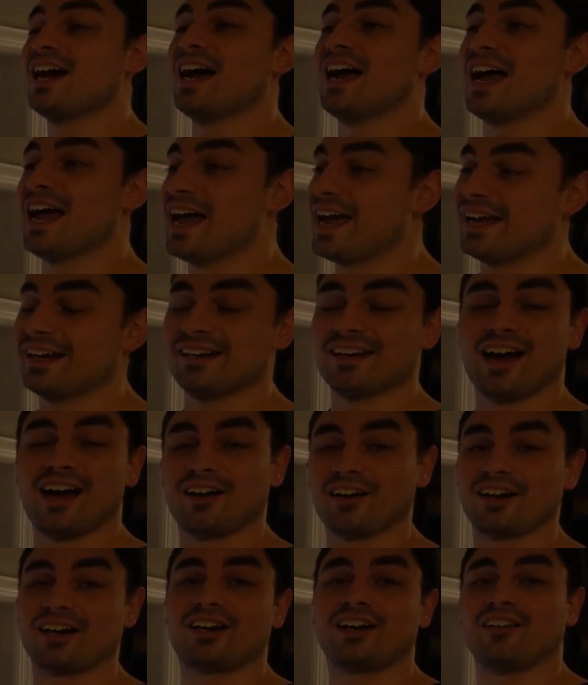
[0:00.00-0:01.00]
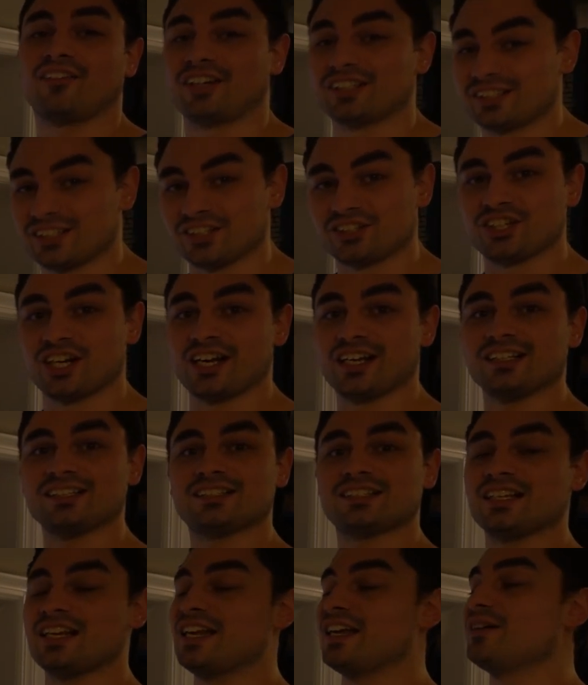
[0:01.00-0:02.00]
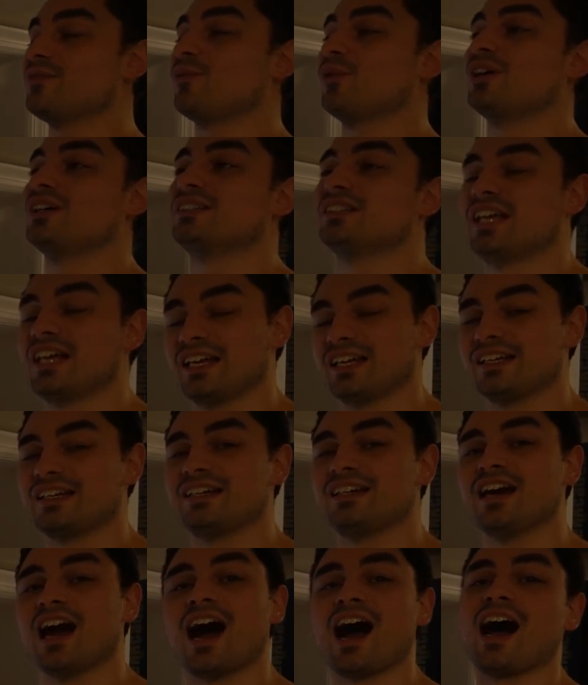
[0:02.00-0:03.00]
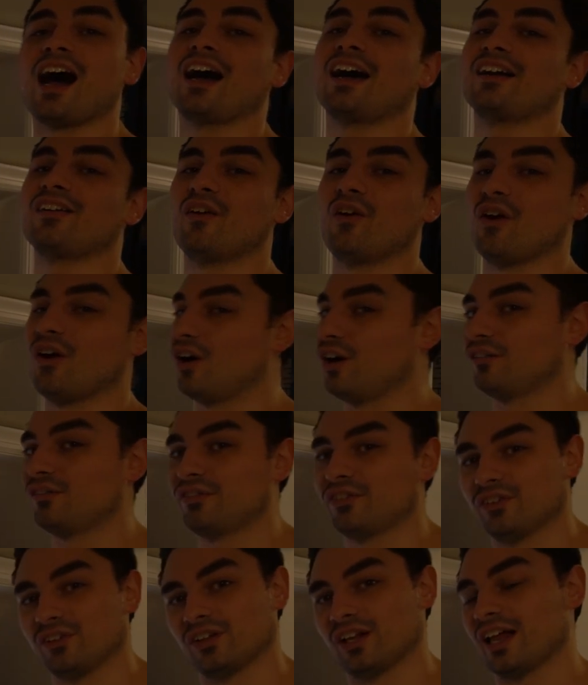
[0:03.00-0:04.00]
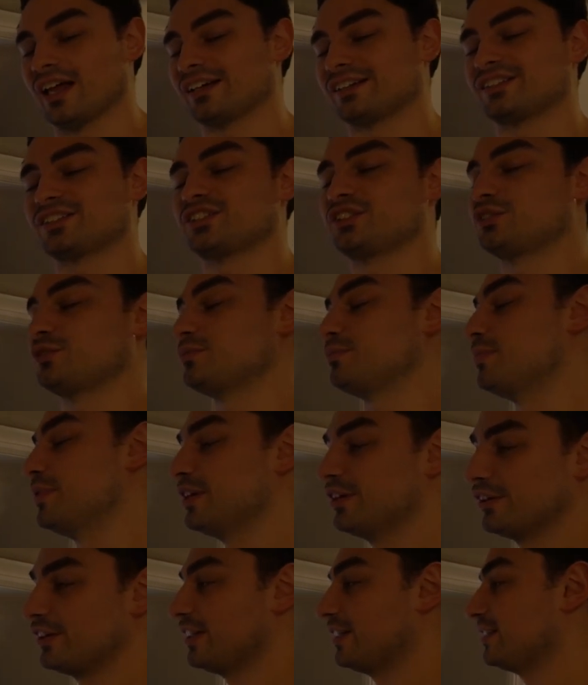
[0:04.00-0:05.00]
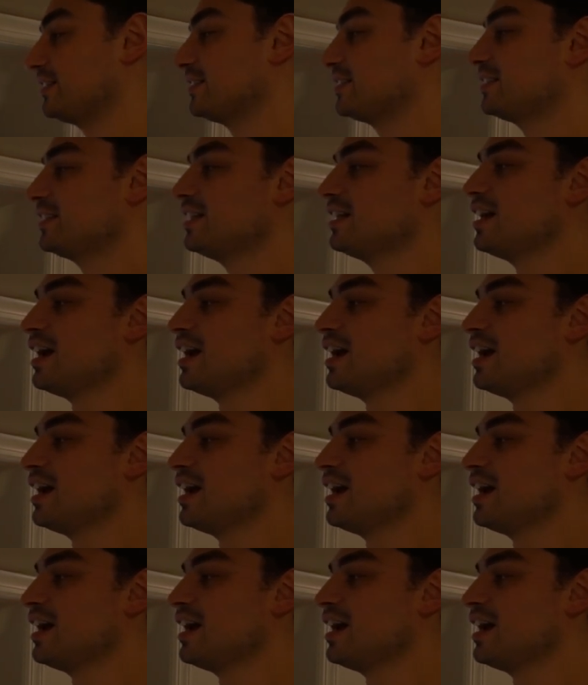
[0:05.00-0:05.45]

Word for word: and I'm gonna cut right to the chase. It was a god awful experience.